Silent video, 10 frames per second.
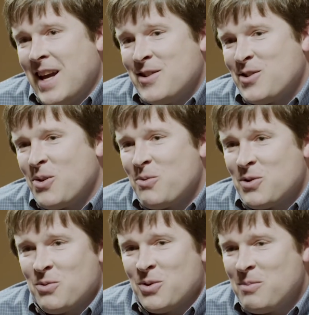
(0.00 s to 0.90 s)
and so it
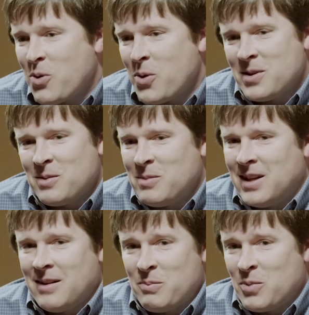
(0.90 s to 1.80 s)
was really important to me
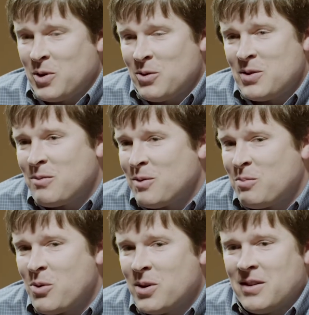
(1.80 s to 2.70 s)
to produce a
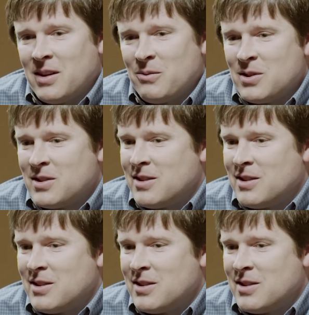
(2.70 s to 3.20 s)
report that was